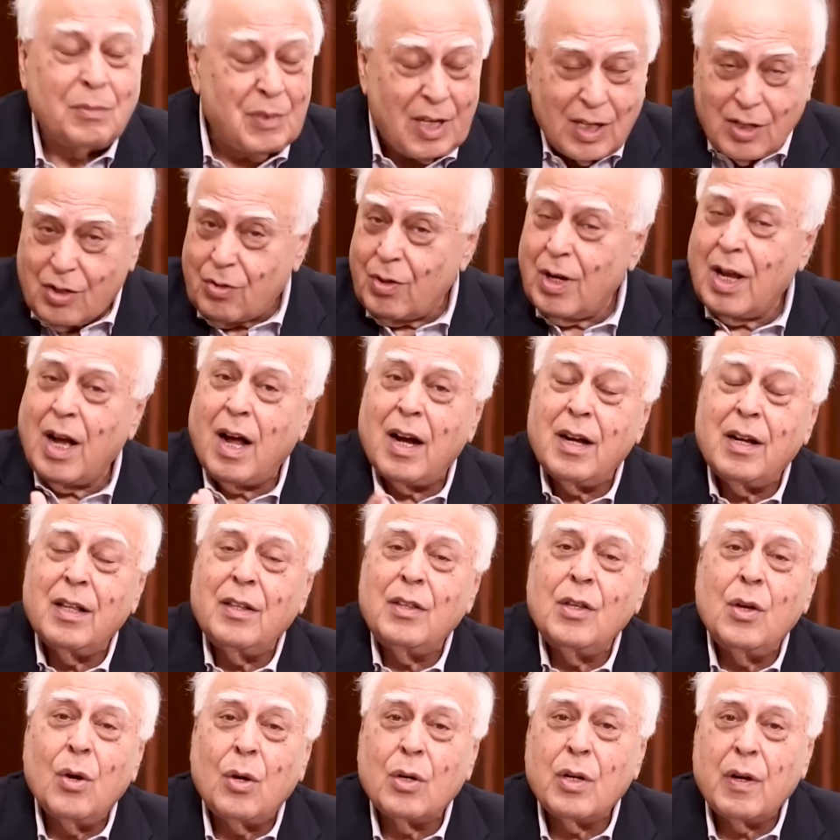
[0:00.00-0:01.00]

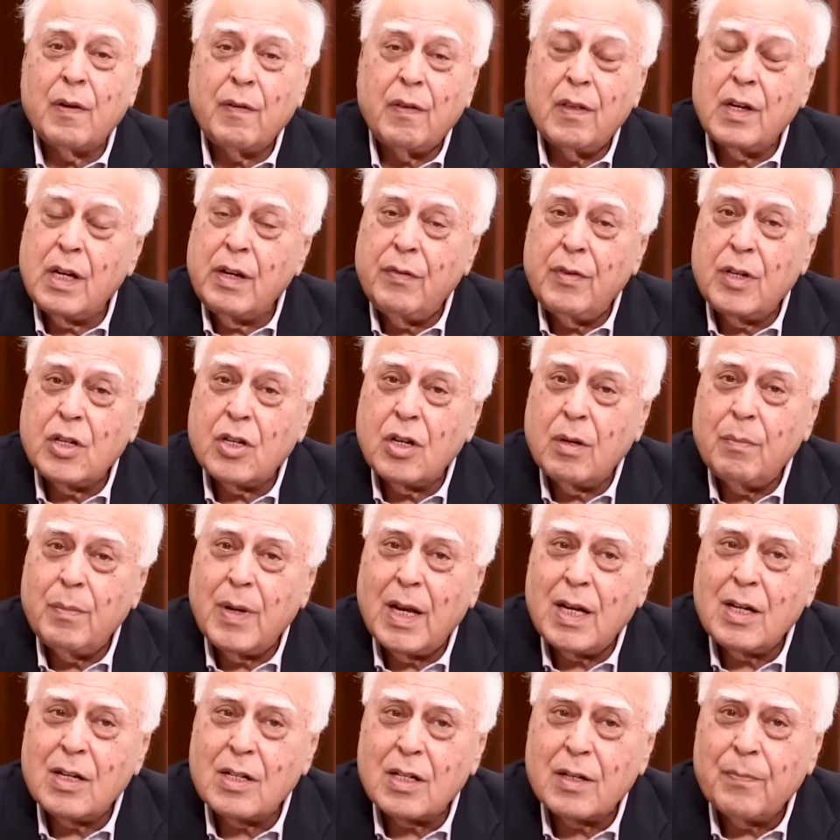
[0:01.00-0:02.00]
disregarding the order of the division
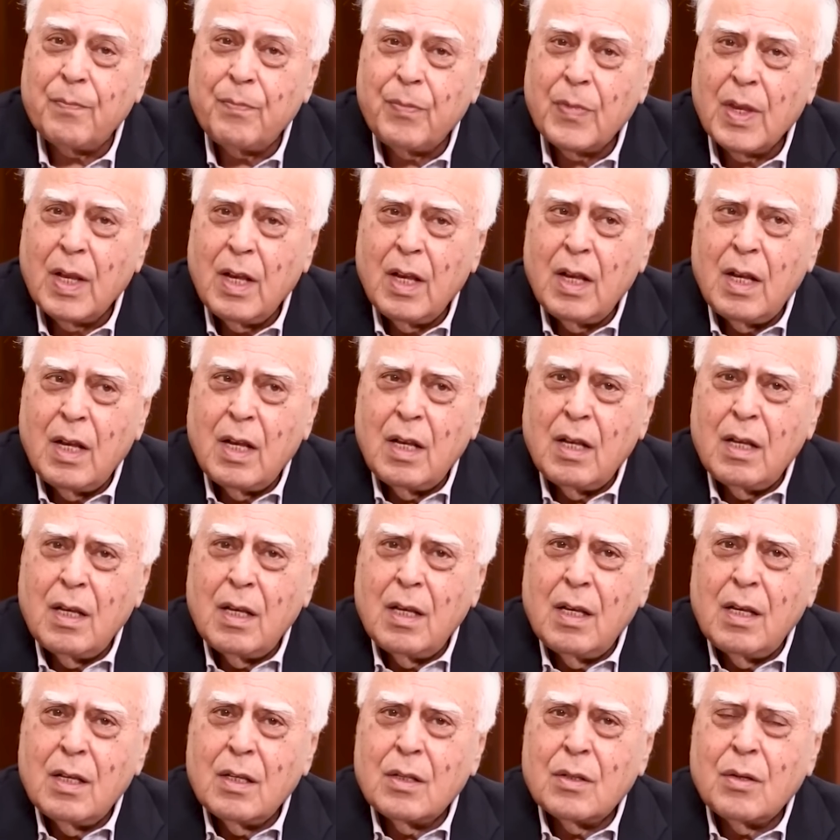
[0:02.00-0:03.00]
bench.
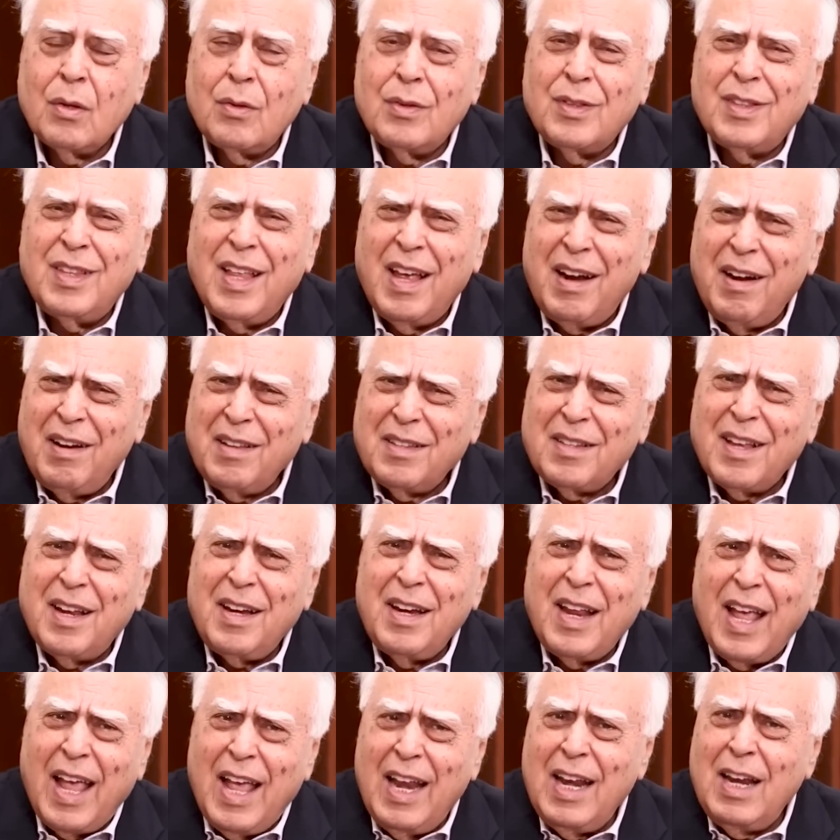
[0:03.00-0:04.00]
So there is
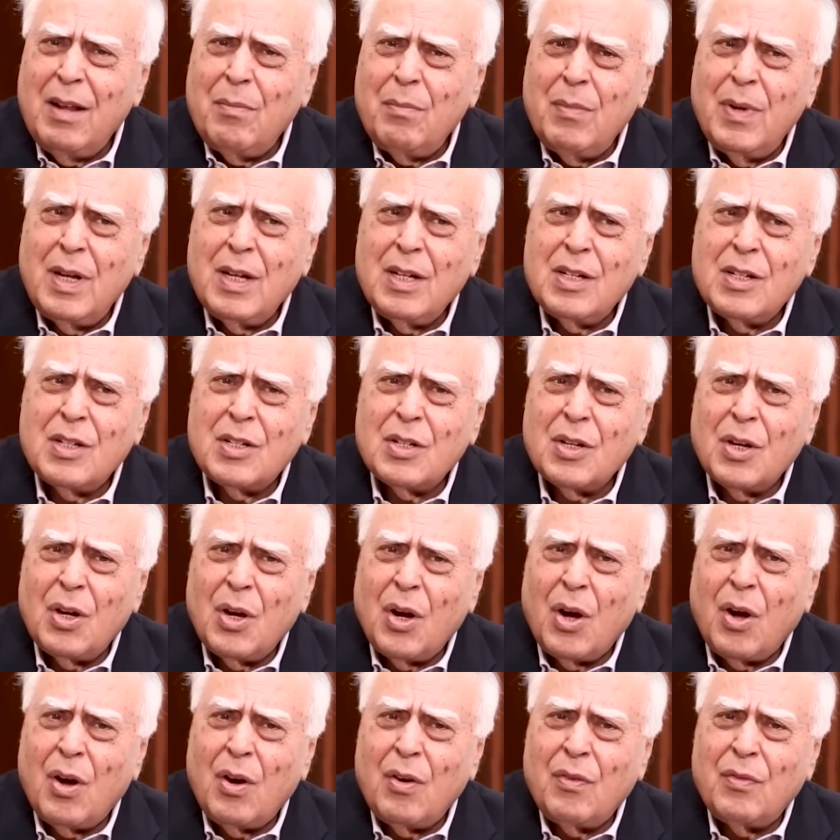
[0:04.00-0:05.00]
an element
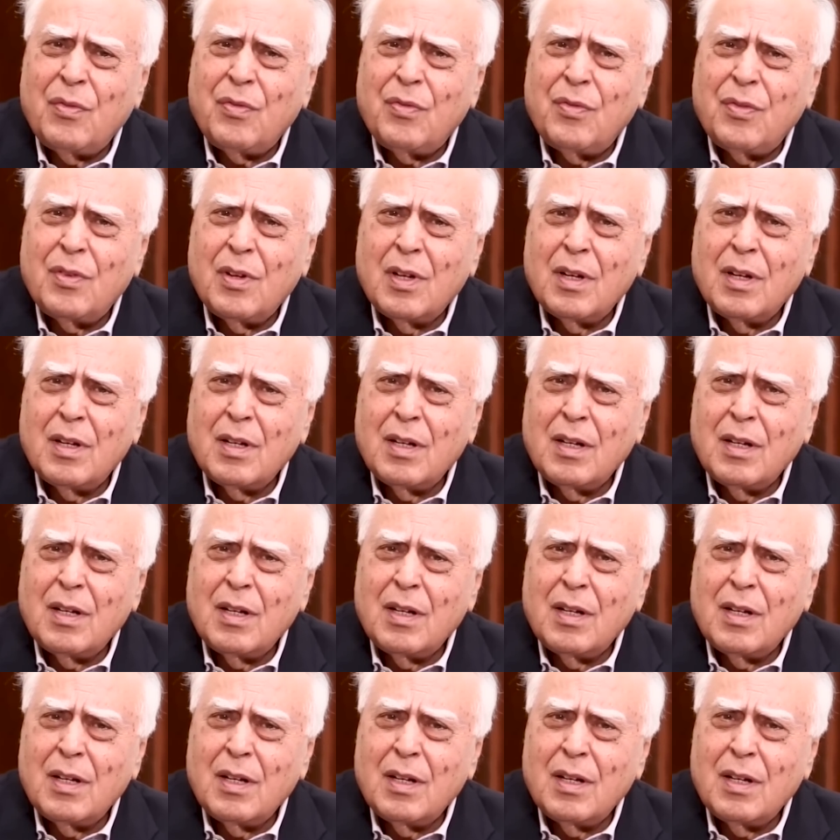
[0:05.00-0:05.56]
of